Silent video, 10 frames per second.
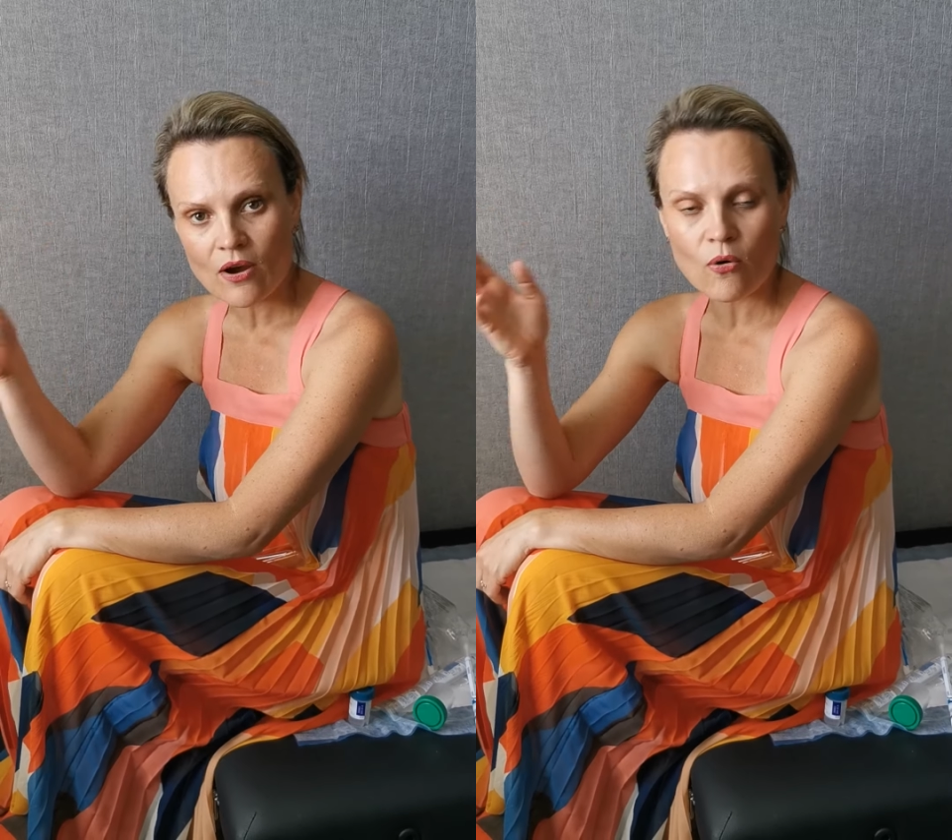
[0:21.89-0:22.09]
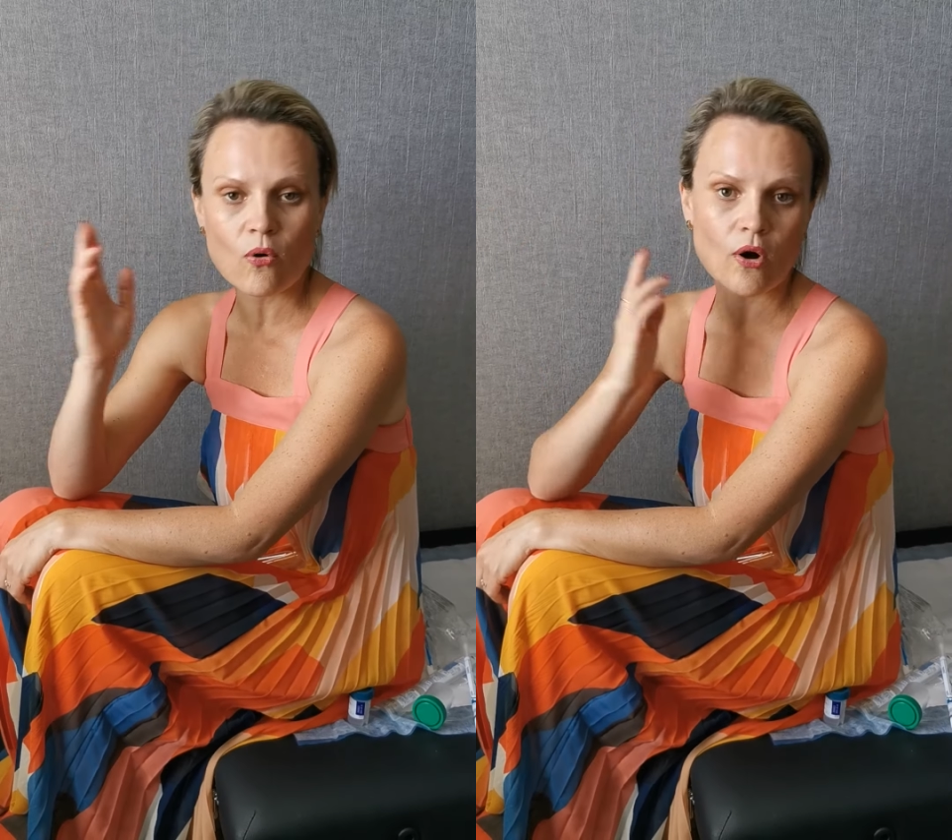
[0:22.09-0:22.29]

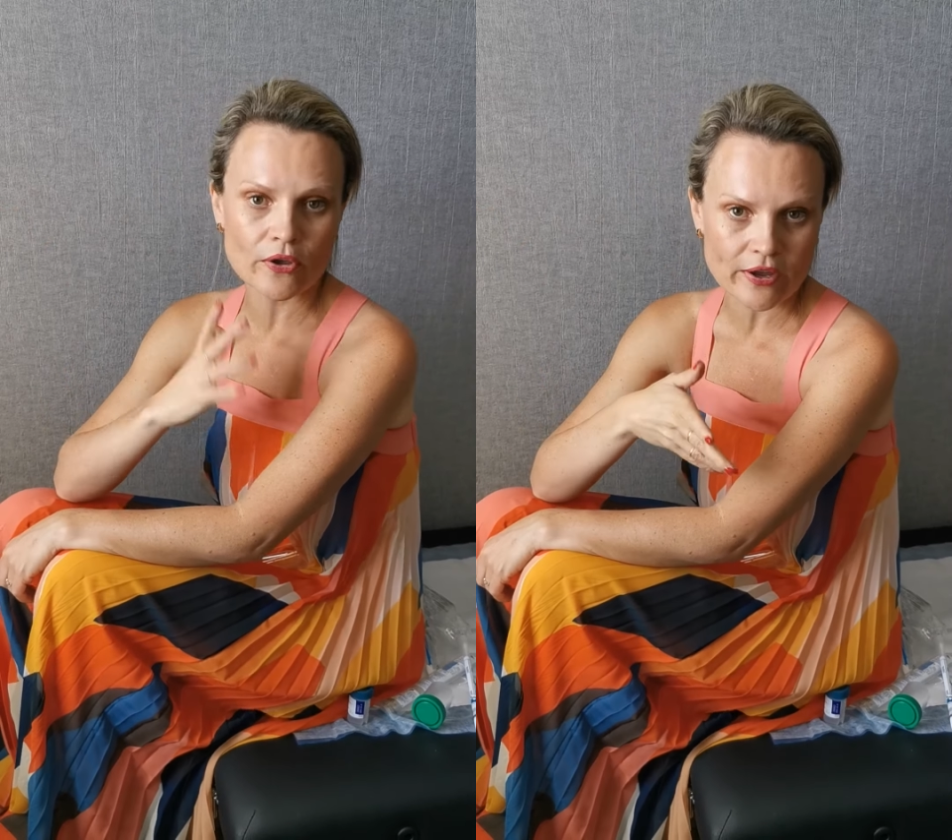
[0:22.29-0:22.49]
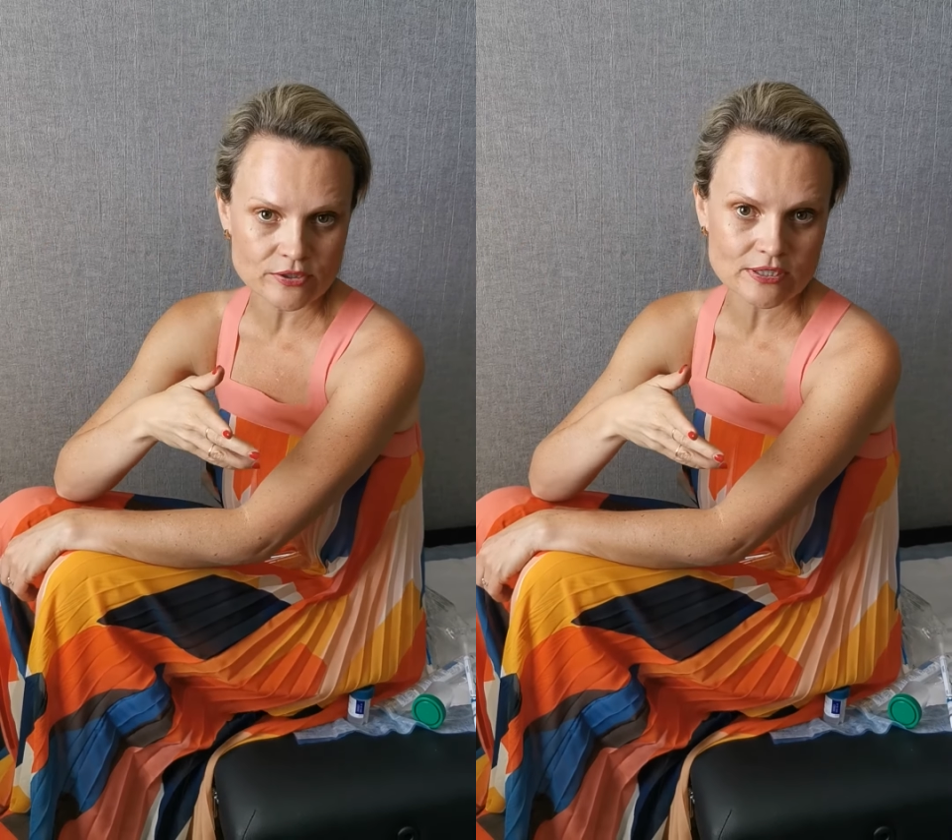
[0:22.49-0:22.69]
or are
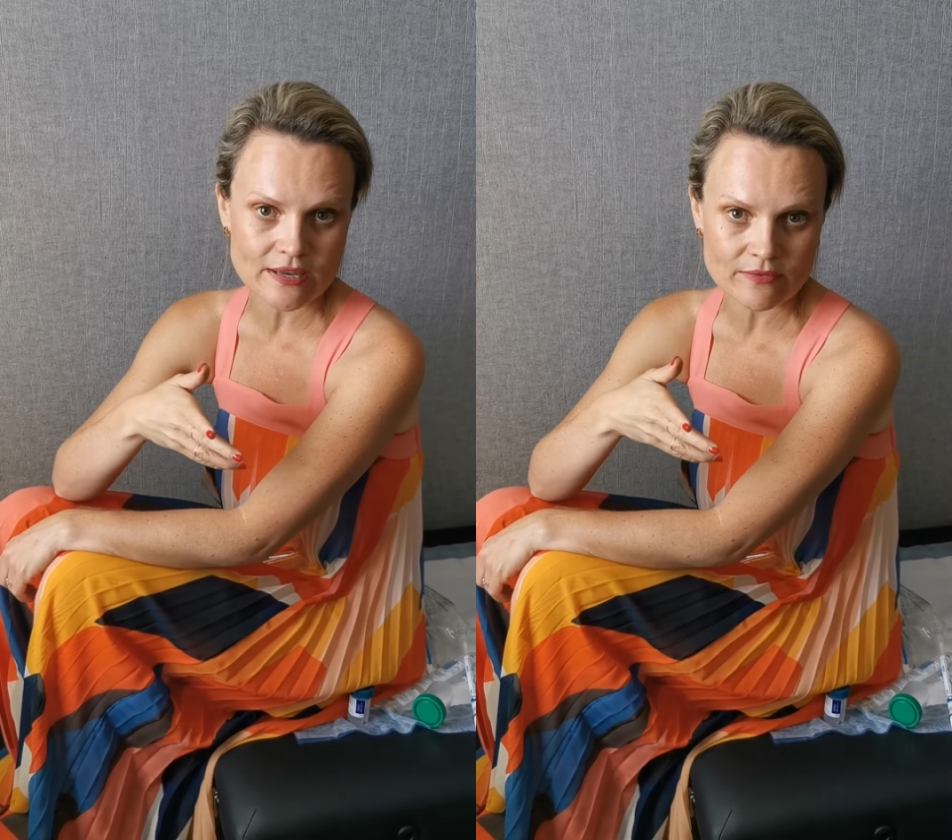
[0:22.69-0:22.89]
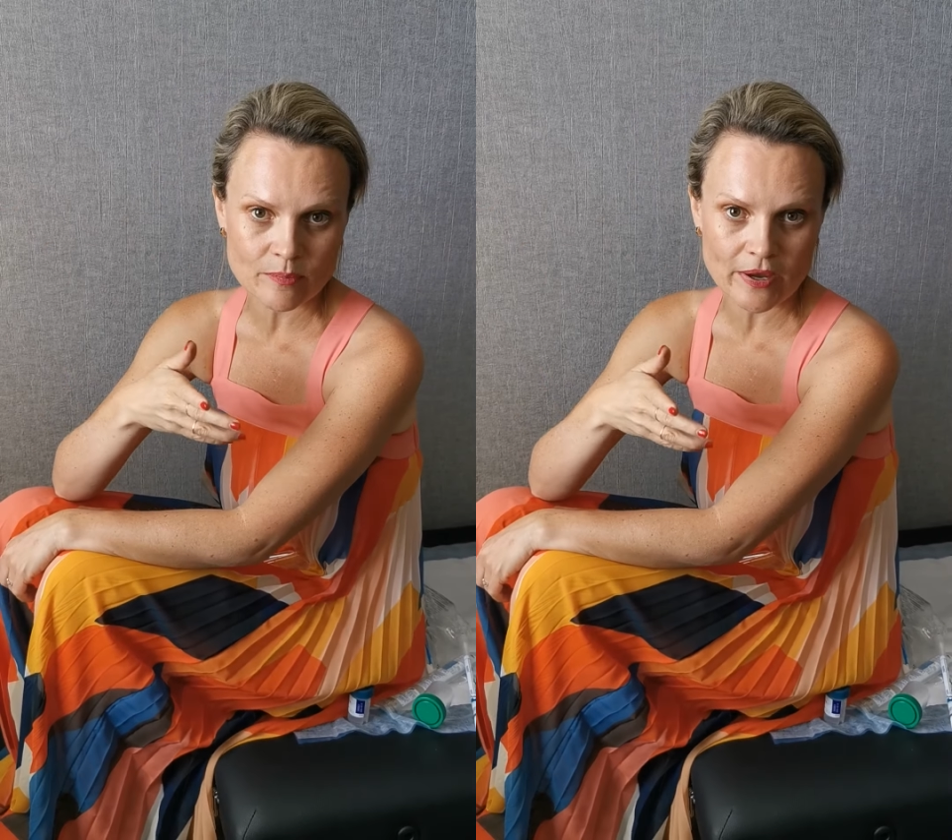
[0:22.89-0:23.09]
you going to
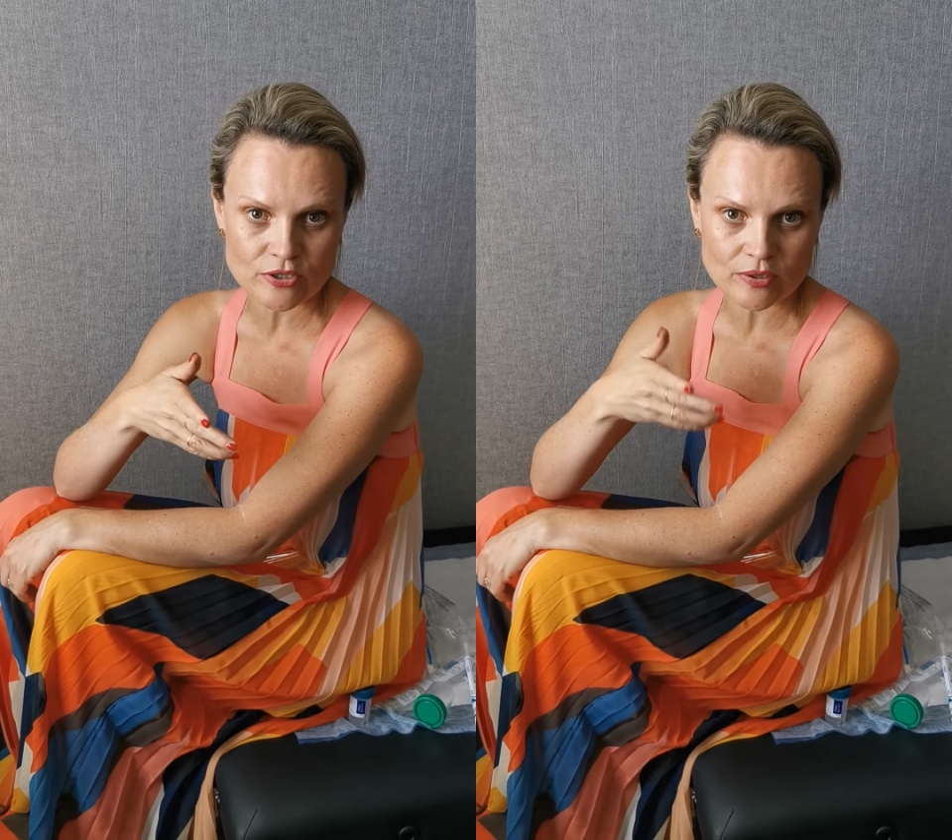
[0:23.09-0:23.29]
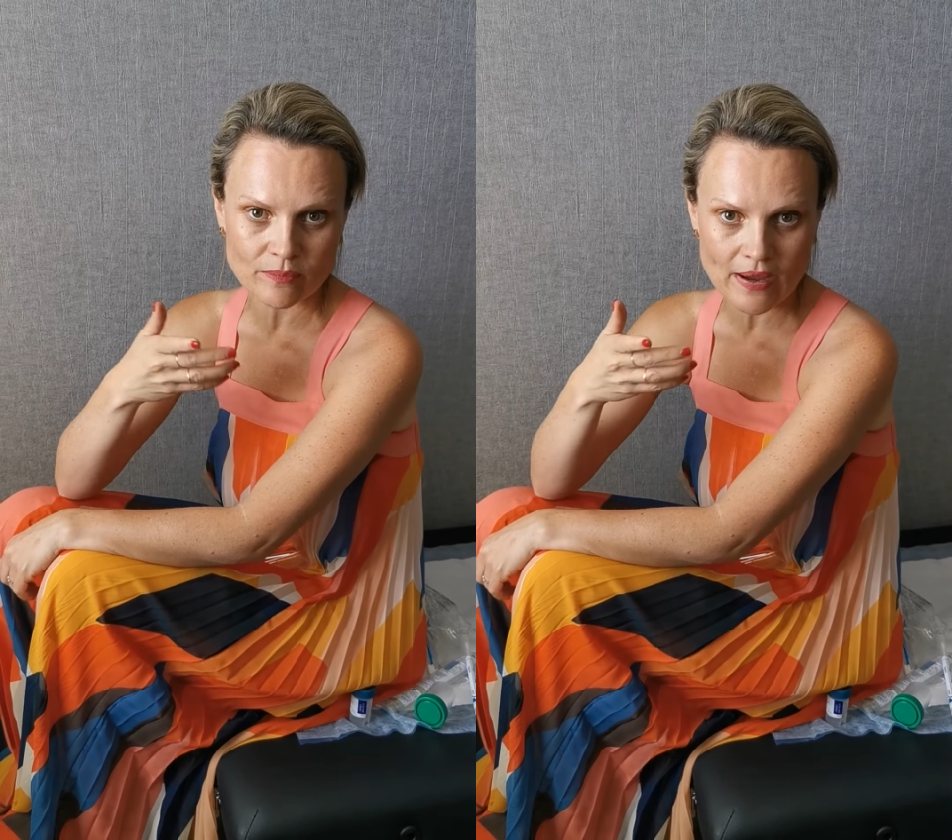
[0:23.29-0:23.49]
save the
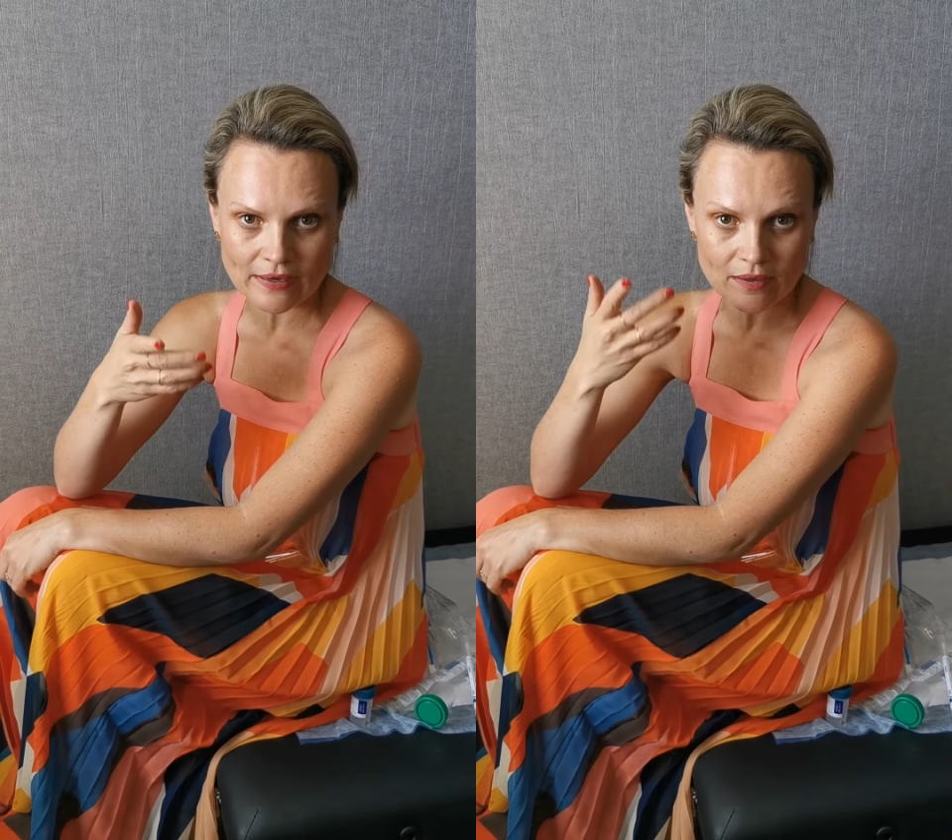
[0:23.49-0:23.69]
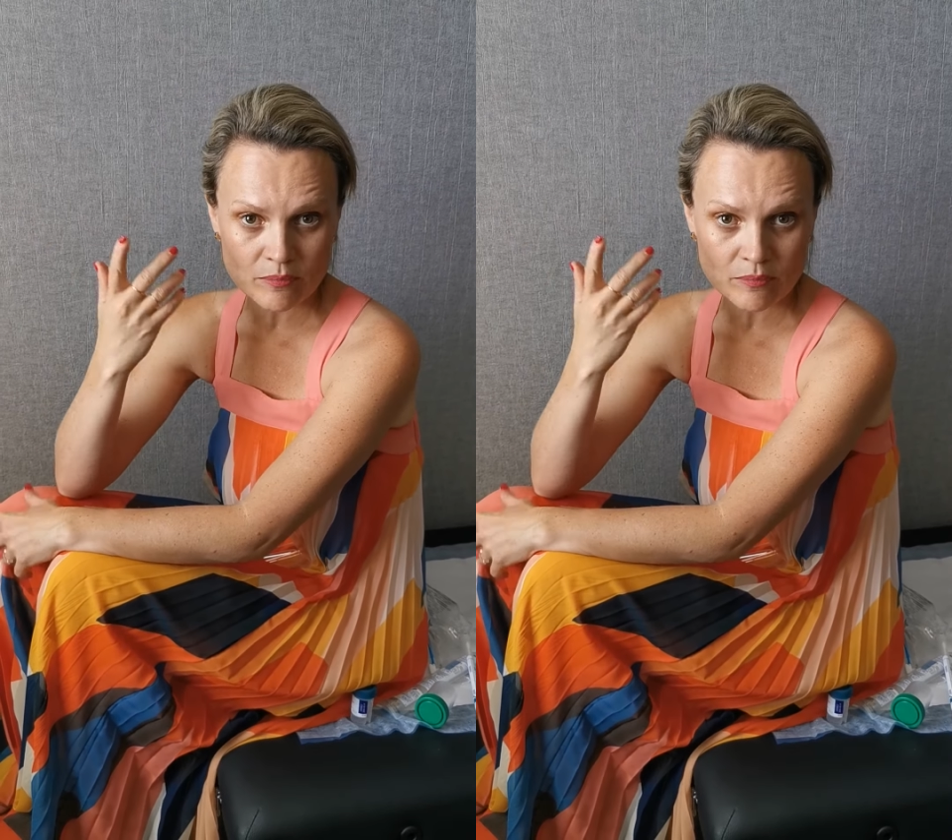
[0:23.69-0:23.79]
patient money?